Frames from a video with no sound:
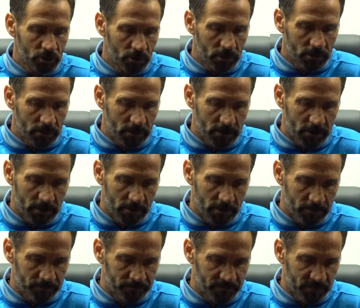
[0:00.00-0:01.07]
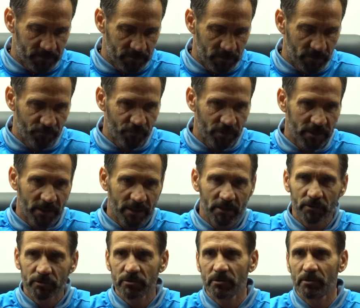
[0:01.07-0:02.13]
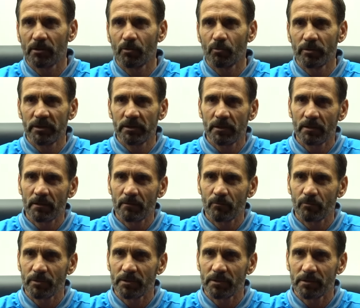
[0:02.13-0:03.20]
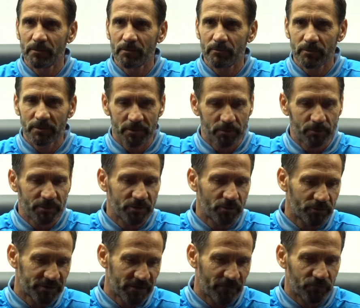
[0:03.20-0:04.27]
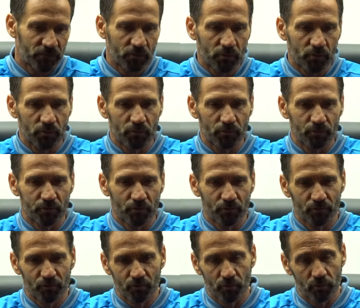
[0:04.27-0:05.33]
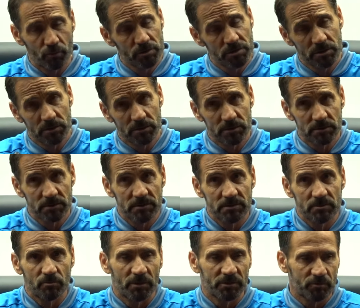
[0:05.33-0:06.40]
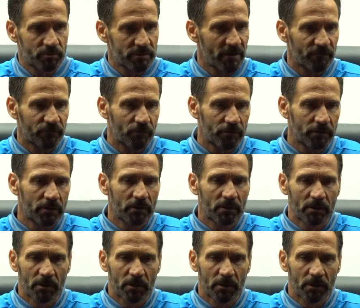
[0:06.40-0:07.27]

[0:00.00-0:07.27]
So if we cannot win, we don't have to lose. It is what we have done.